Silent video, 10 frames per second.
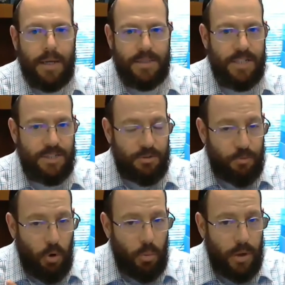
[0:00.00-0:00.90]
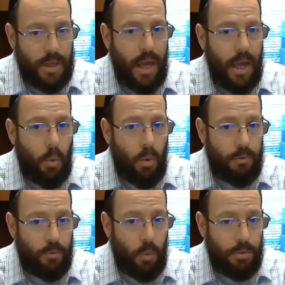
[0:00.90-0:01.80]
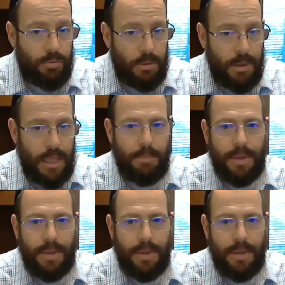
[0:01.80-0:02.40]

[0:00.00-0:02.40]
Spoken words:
such as a 401k or a 403b,